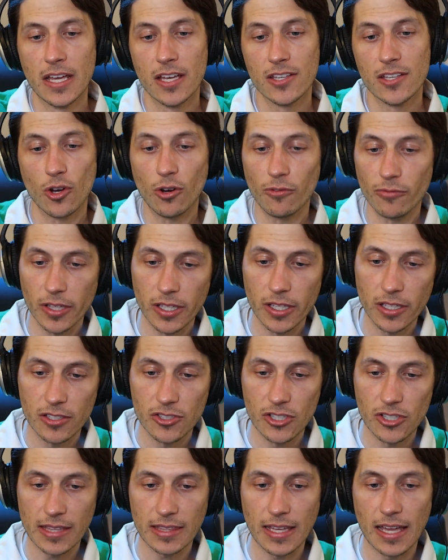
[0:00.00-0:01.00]
So hopefully you can
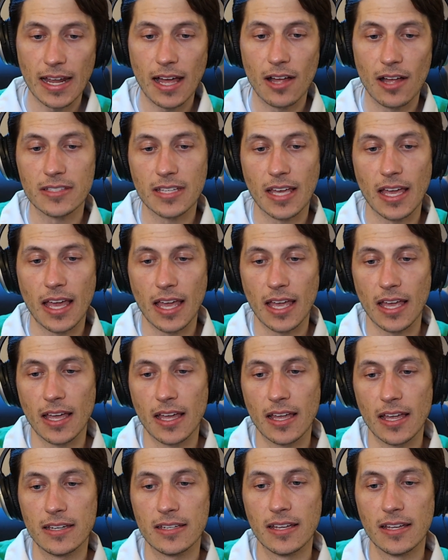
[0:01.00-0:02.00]
check that out.
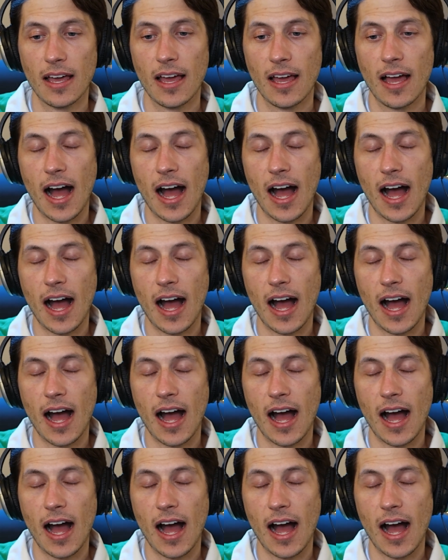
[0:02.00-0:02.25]
And